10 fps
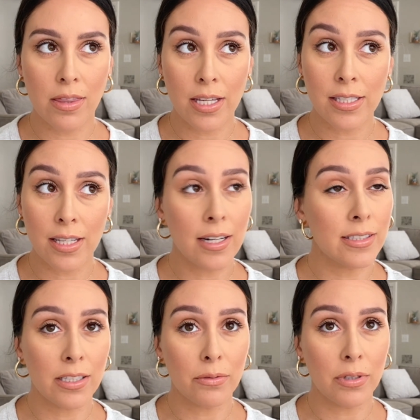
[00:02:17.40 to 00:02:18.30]
things that I
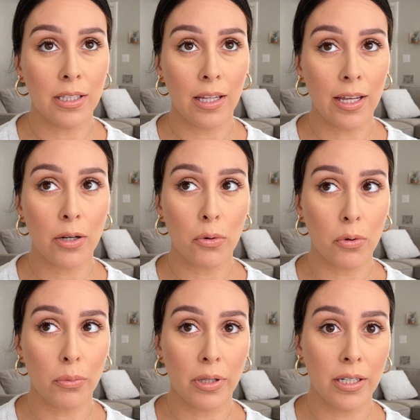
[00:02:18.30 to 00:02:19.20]
didn't really like
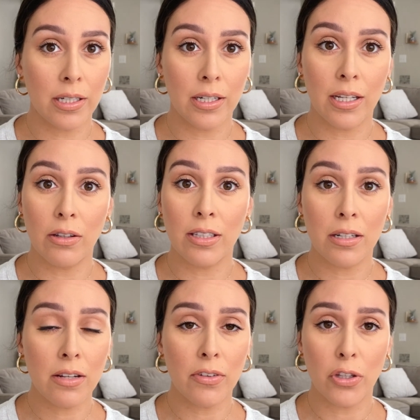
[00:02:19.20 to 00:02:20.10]
or really didn't
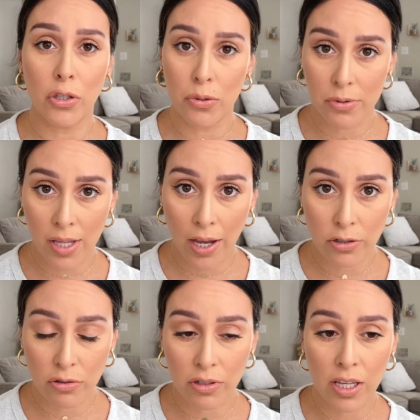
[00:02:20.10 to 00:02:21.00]
even use
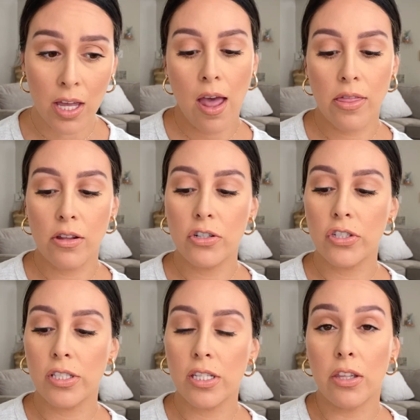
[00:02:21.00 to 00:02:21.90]
actually, and they're
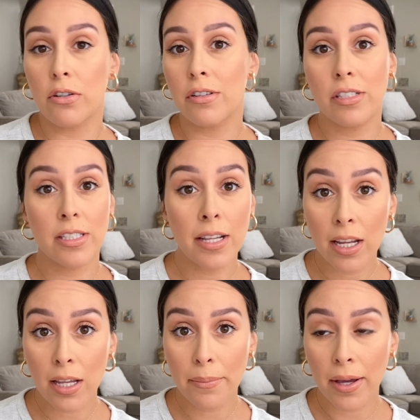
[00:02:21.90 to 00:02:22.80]
just either
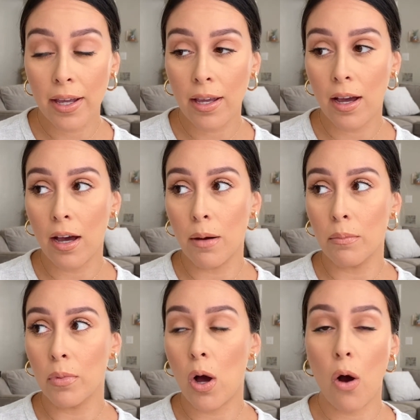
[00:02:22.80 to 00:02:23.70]
sitting in my
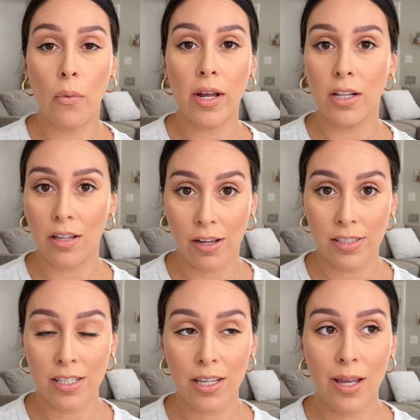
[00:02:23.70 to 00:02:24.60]
hallway
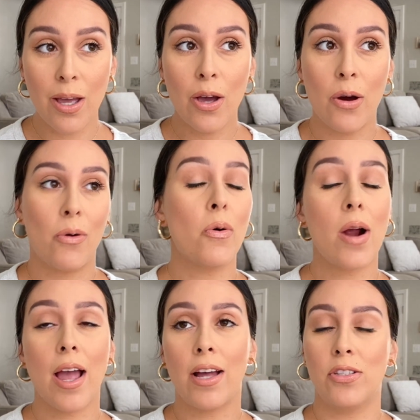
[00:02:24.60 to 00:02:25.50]
closet or
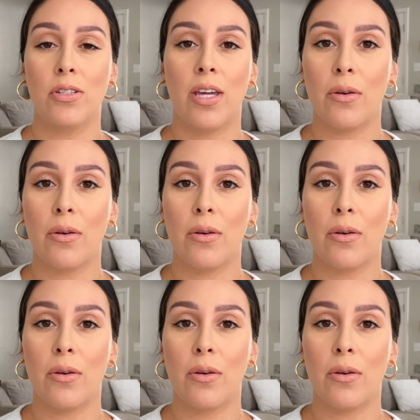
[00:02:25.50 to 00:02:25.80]
I had to get